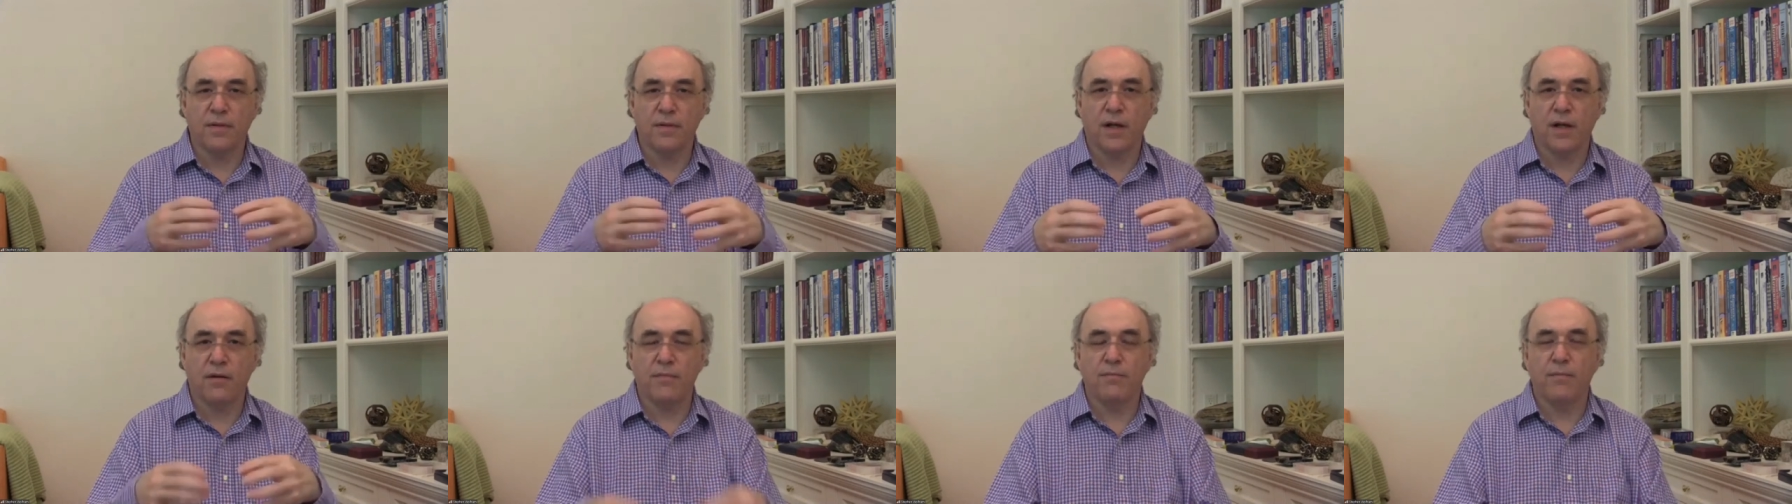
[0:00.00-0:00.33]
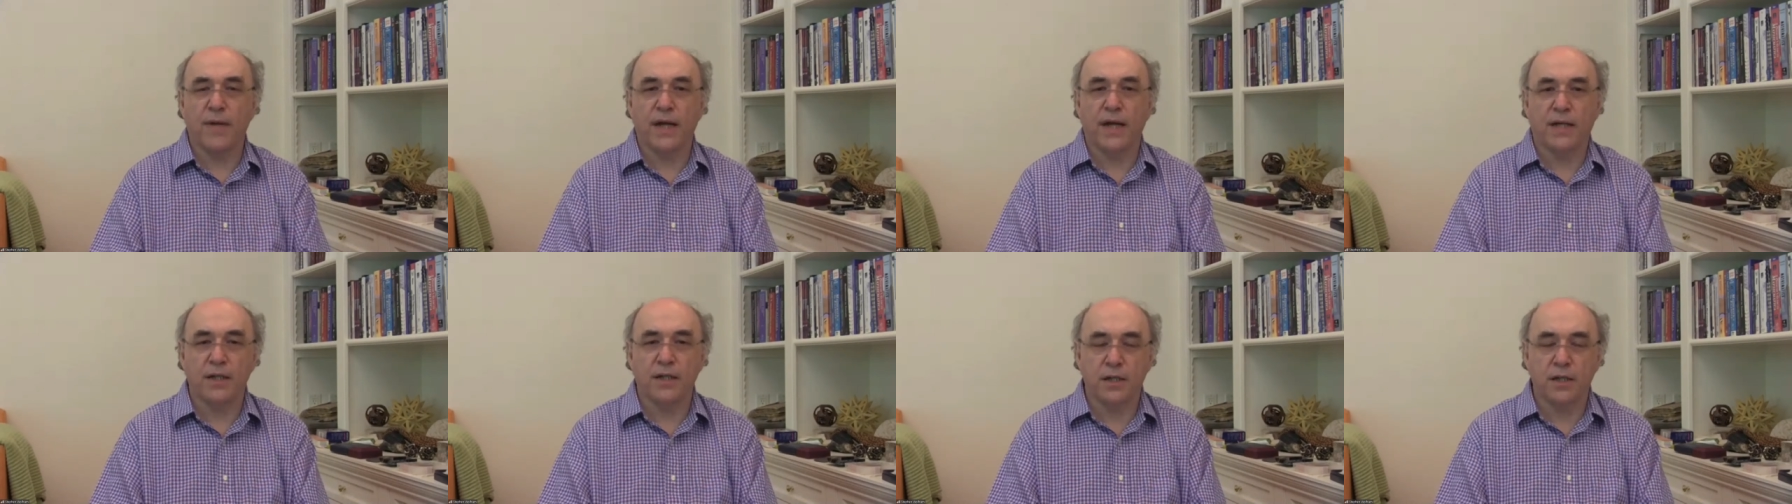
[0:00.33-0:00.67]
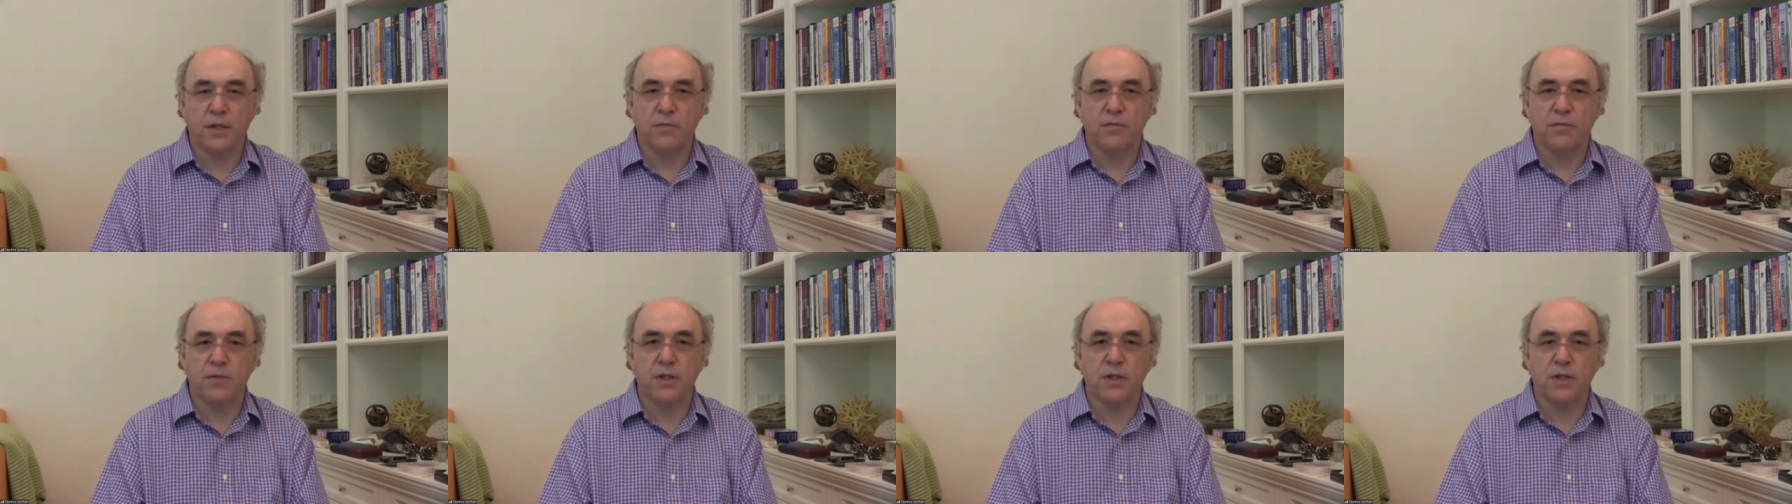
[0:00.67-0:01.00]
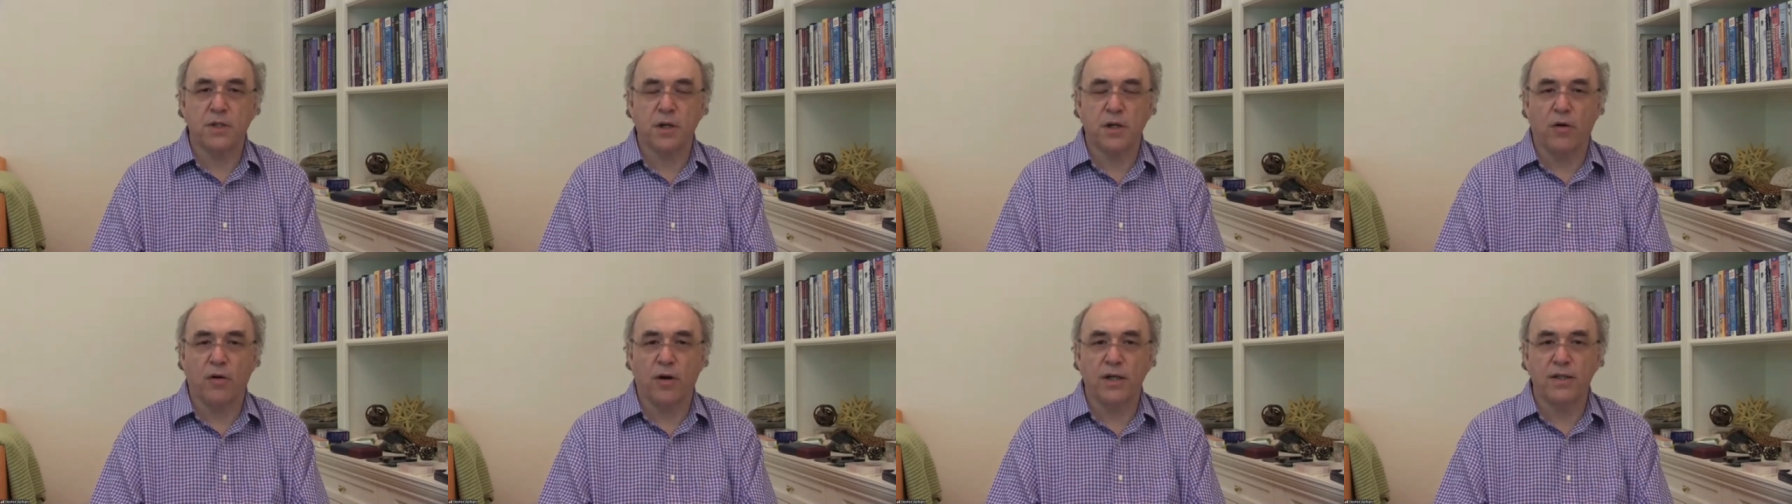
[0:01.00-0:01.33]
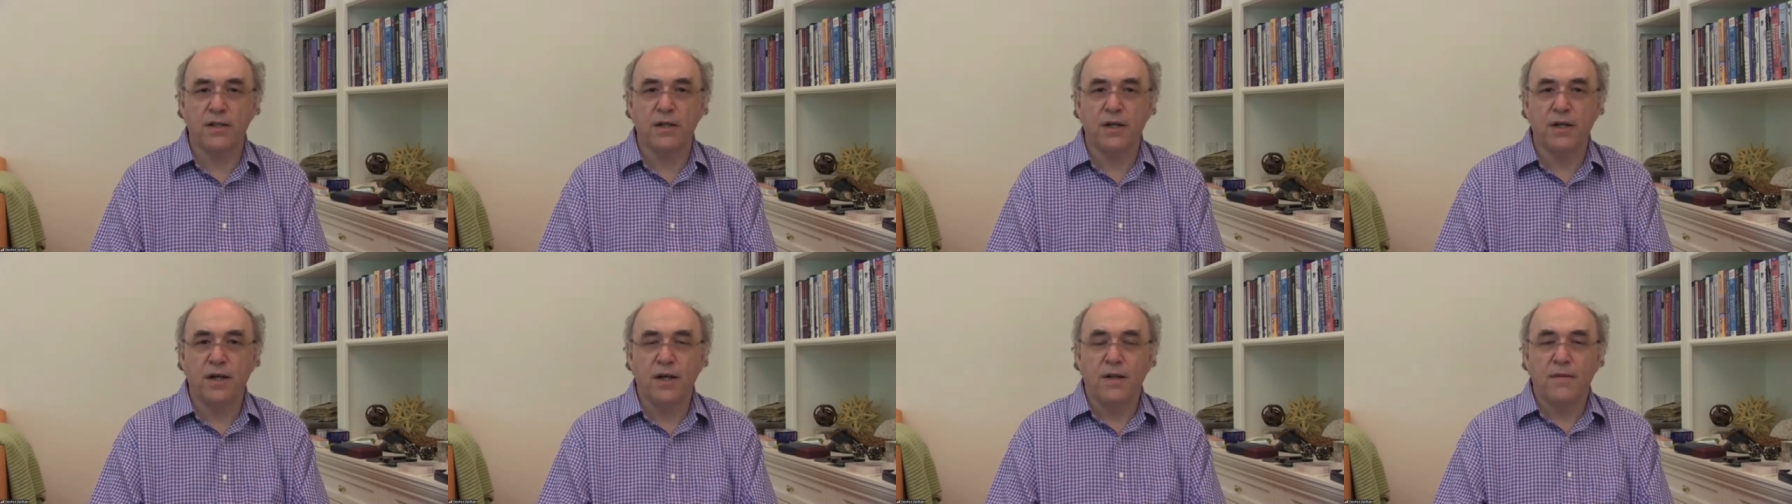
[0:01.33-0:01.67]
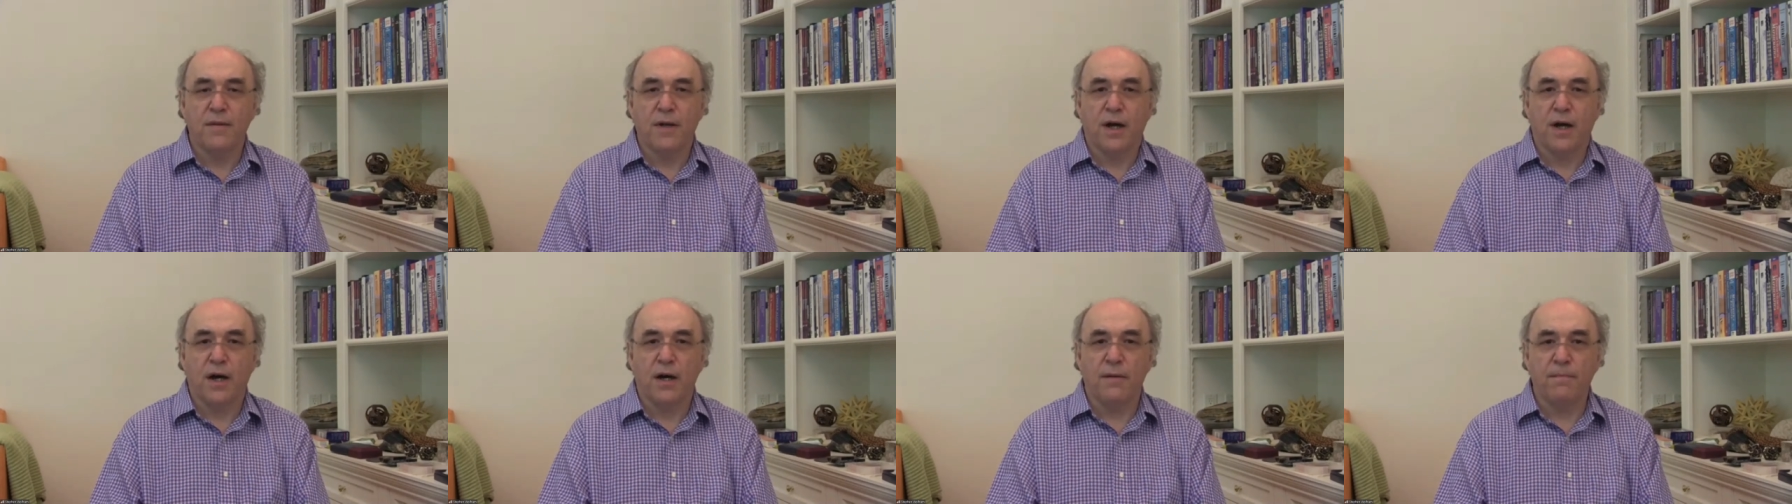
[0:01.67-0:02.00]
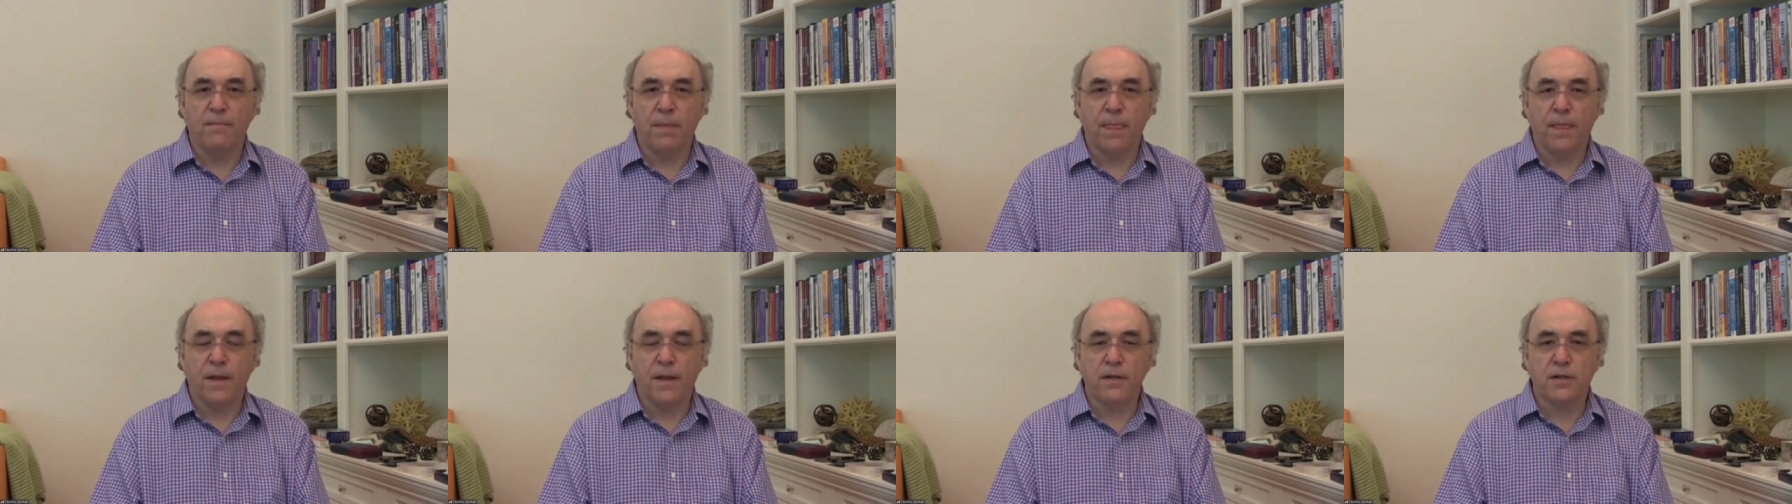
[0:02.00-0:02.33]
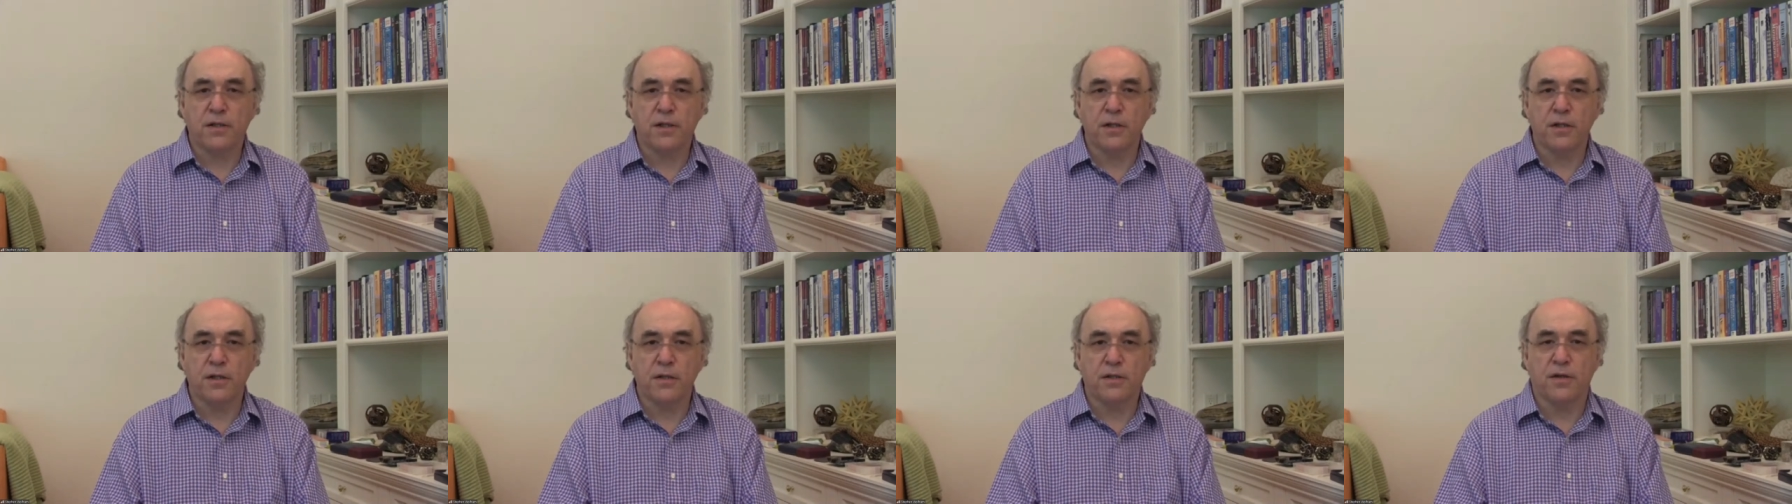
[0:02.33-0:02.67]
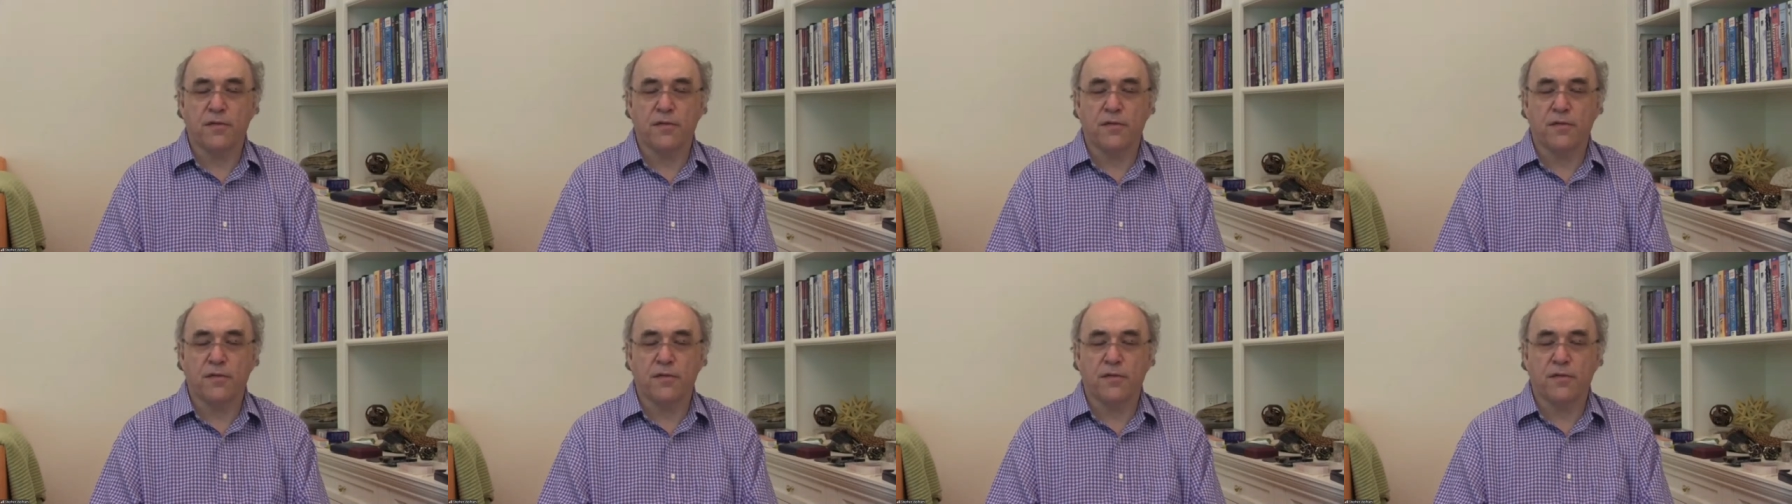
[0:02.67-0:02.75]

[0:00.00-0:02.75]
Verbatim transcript: mechanisms and so on, to